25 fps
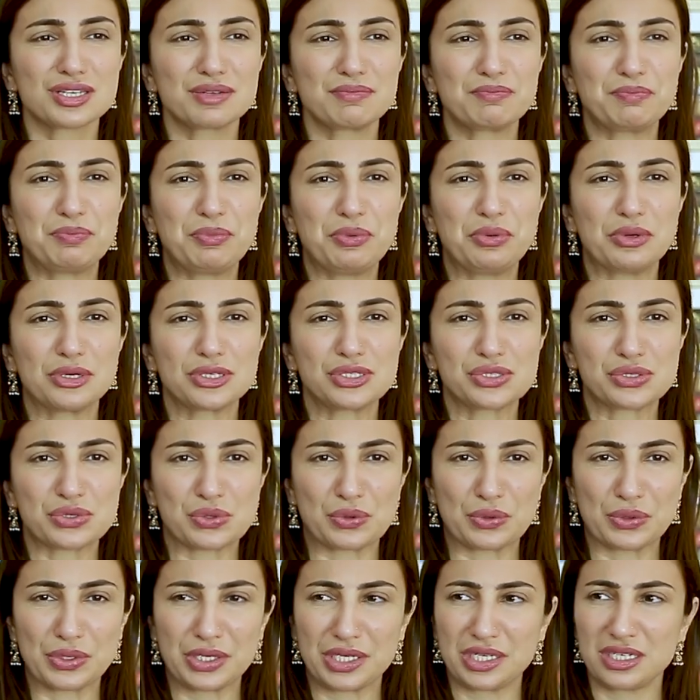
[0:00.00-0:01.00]
and poor
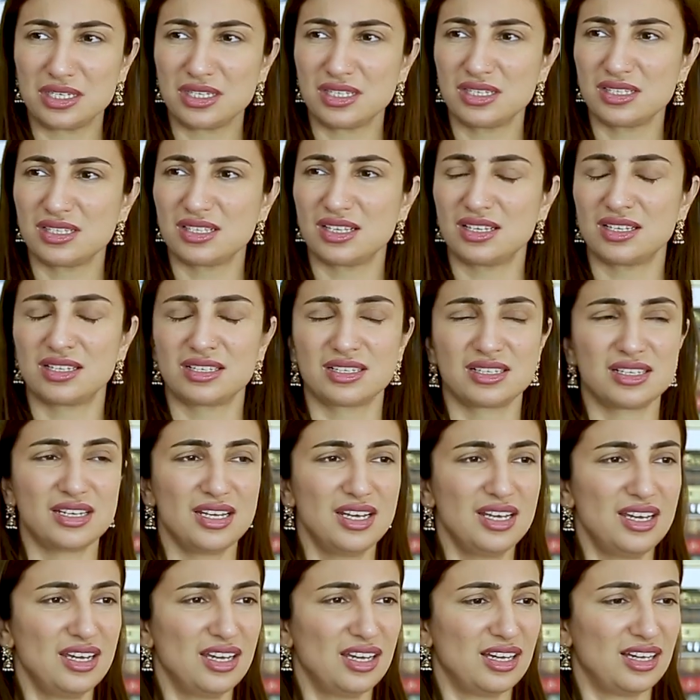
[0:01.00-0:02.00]
stories and
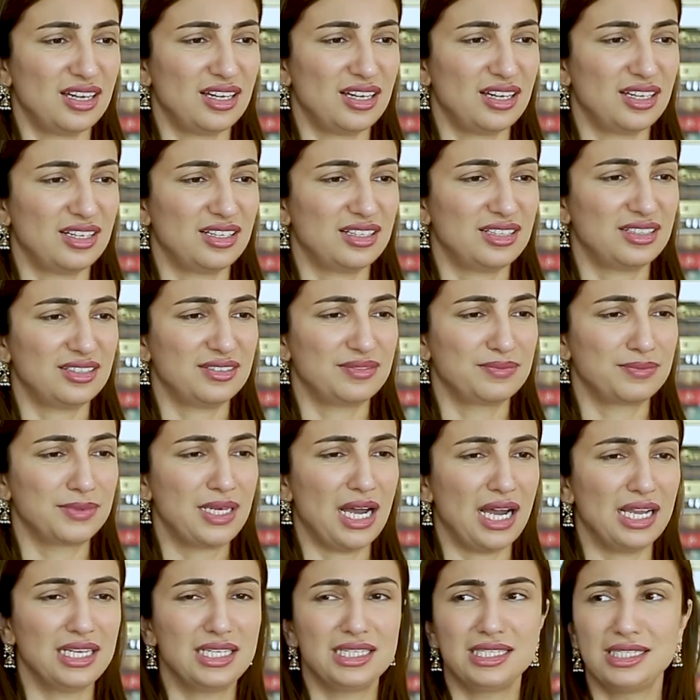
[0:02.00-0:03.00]

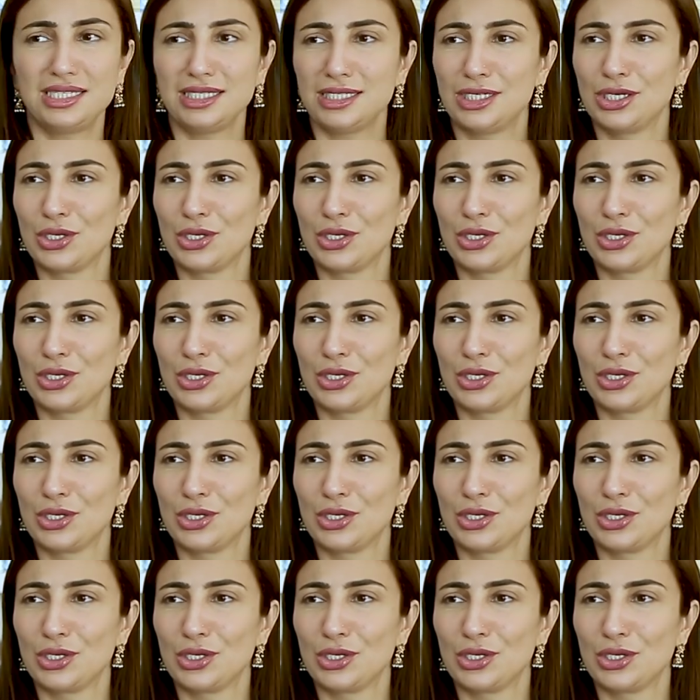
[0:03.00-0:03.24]
gali